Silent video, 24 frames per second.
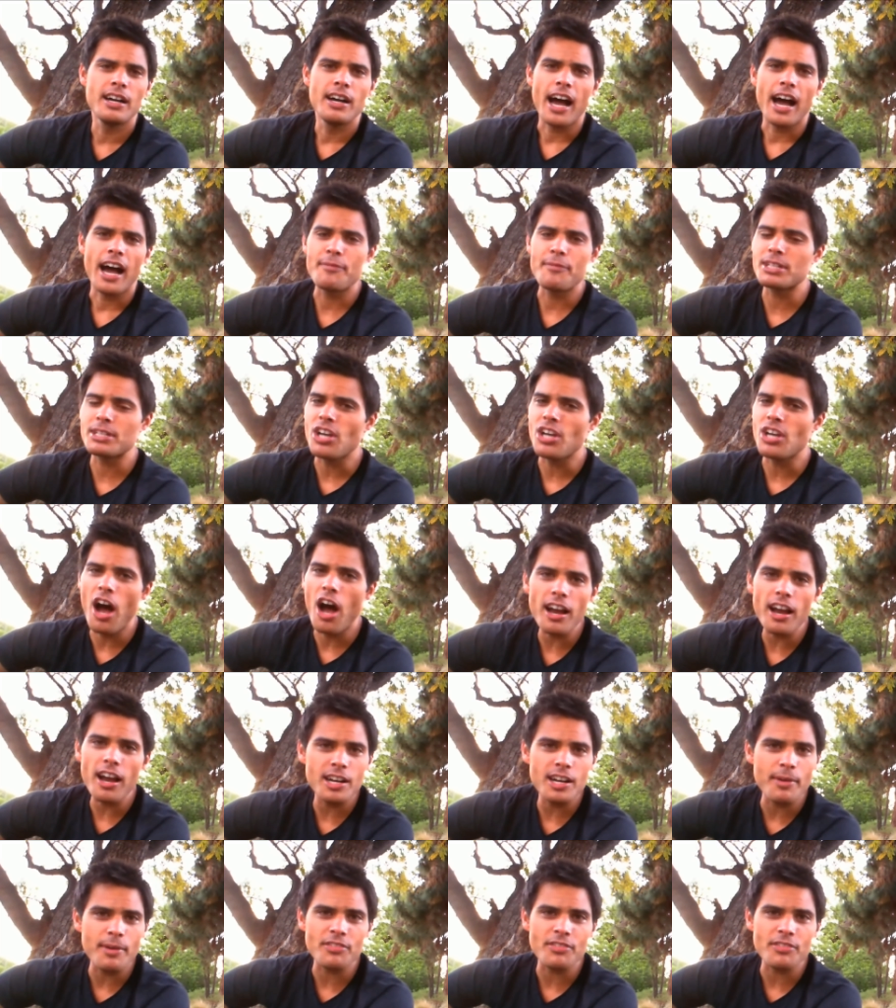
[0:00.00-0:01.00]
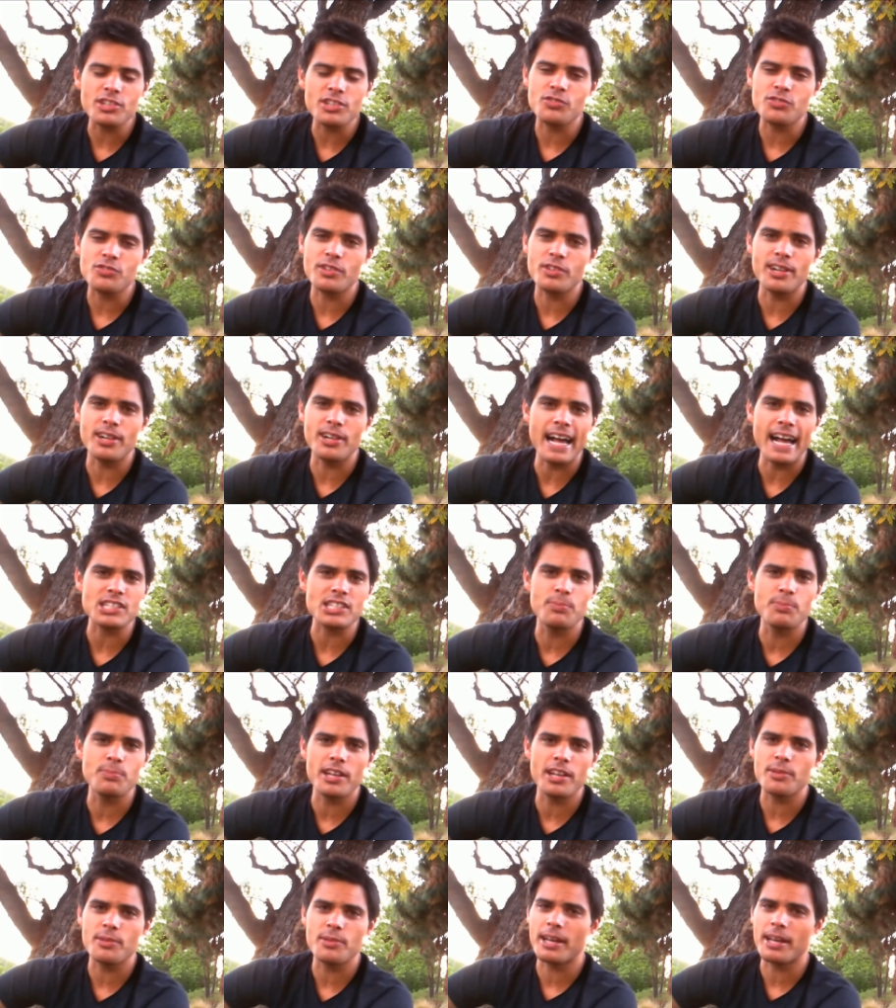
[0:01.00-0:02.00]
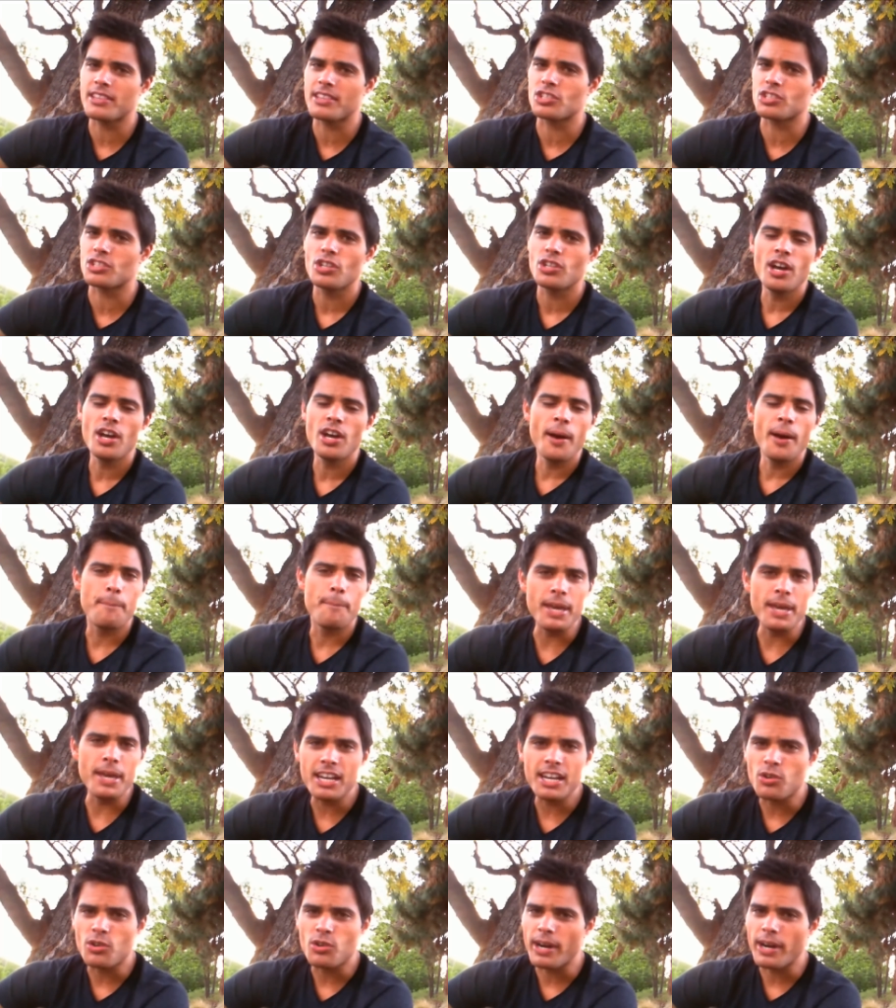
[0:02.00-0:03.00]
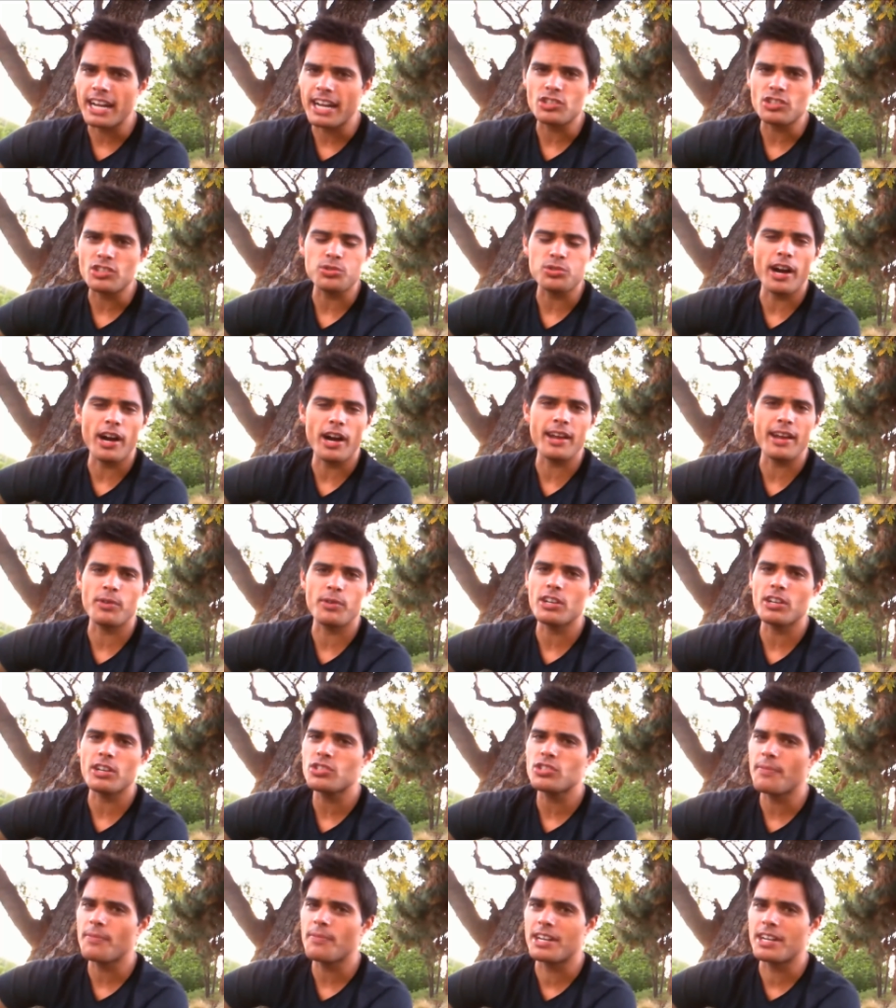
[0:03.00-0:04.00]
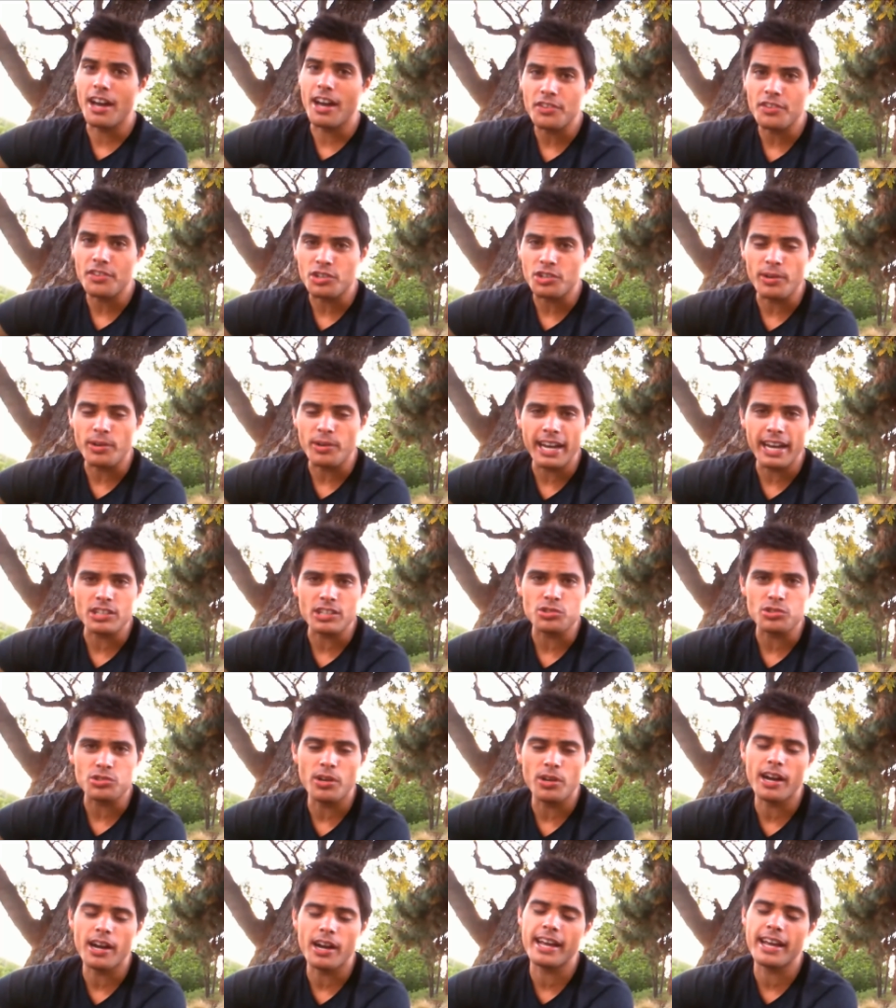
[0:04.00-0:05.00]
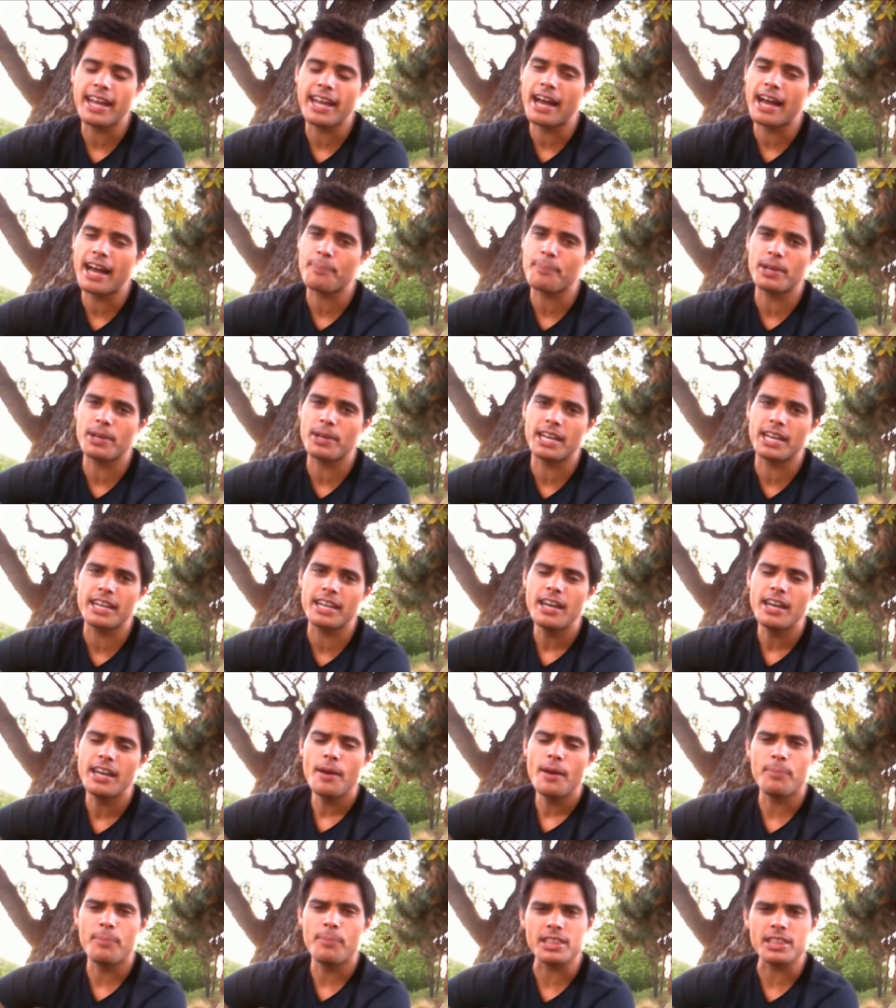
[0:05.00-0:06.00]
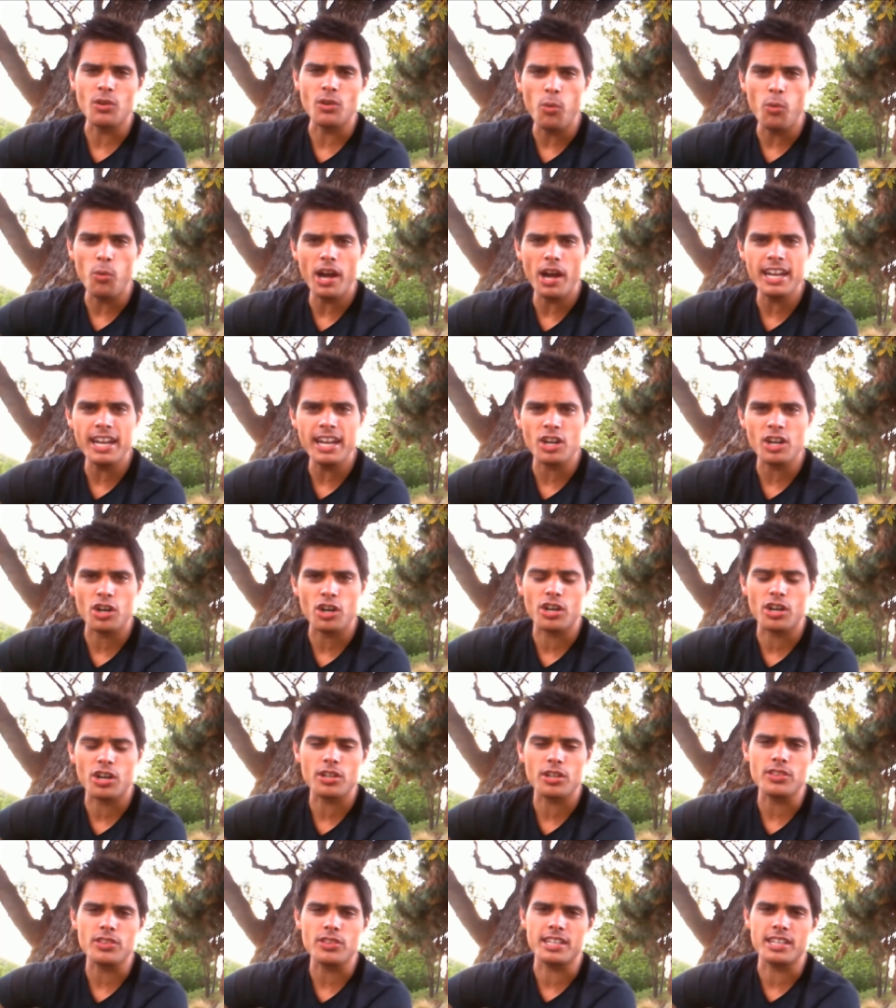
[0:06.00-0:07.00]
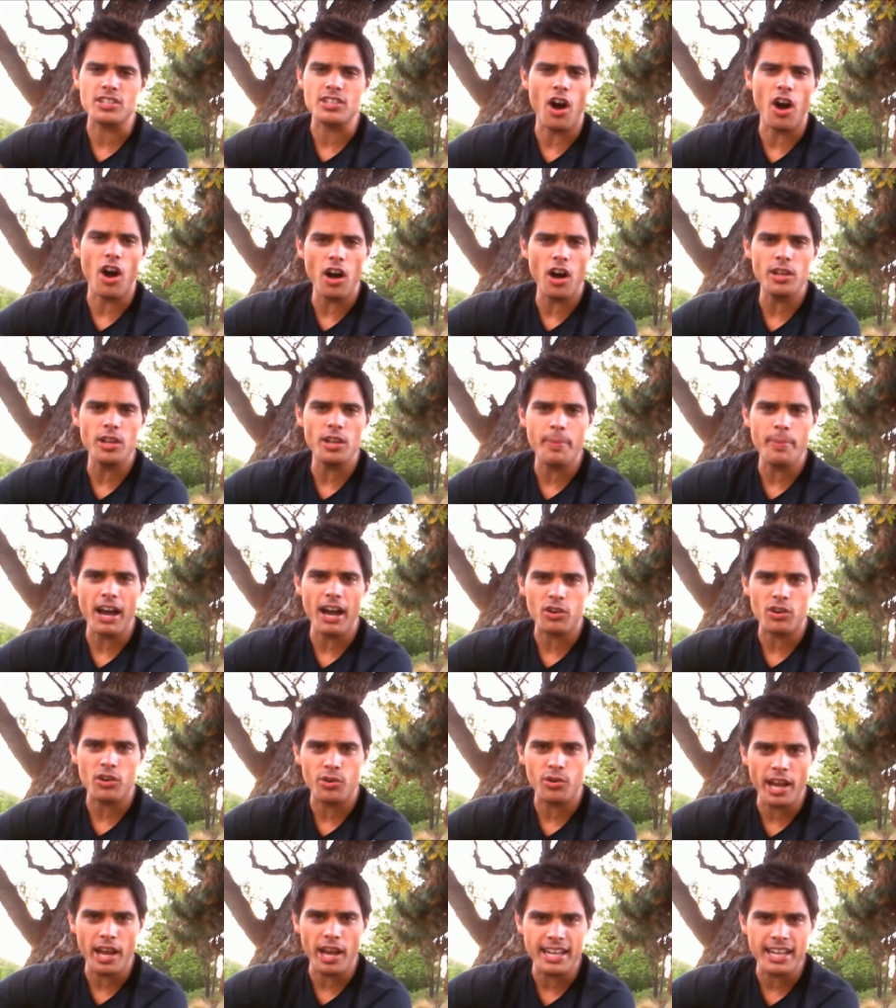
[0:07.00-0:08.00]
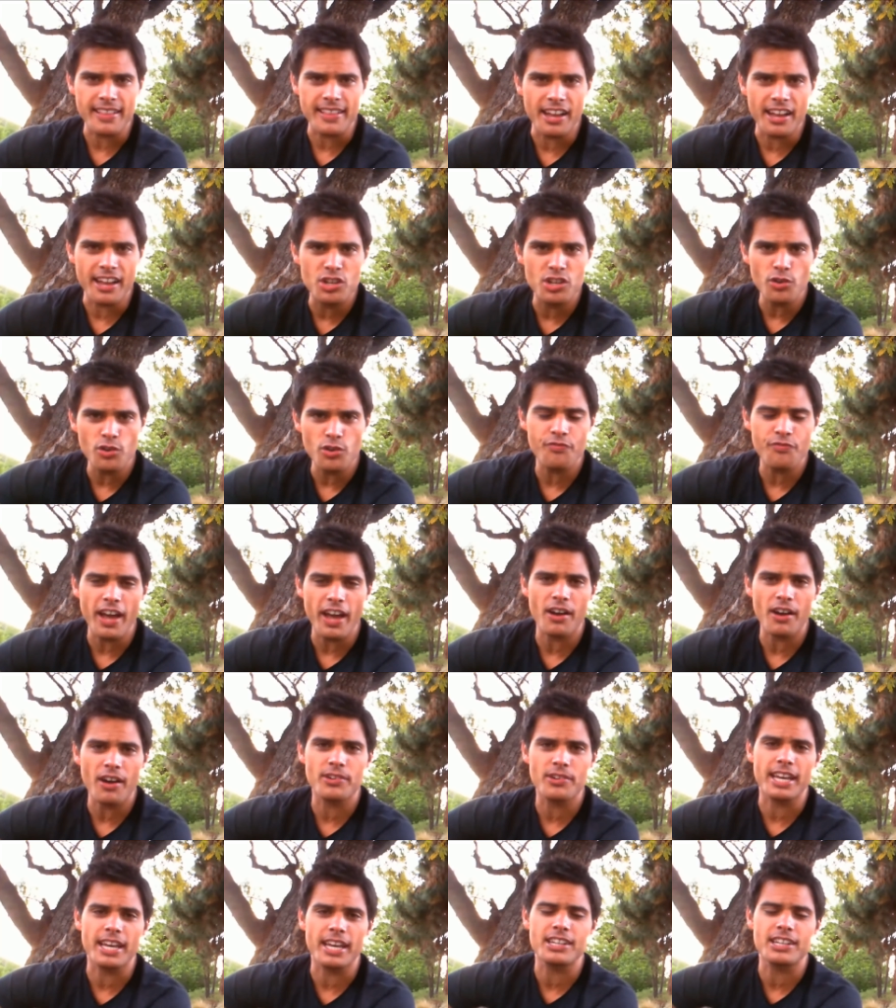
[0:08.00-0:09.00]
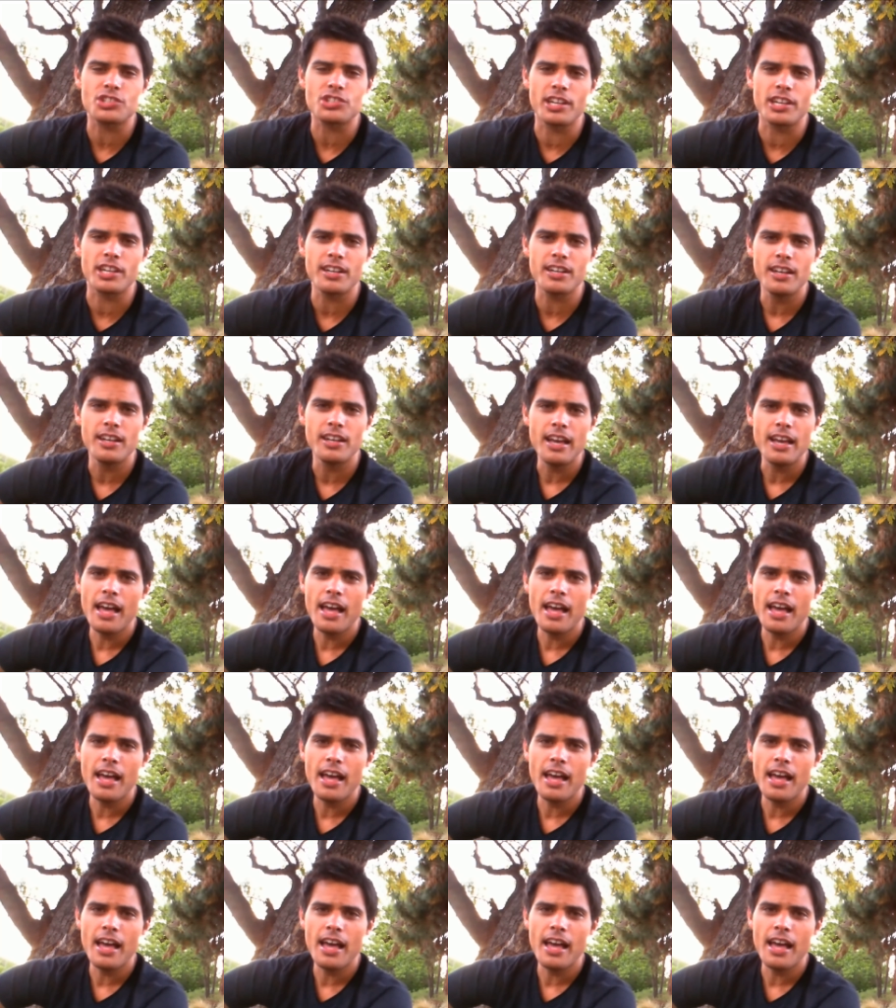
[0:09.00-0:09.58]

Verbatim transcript: I've been talking about this for the last month, about this big grand trine. We also have another grand trine happening, but the one in Earth is all about creating that new foundation.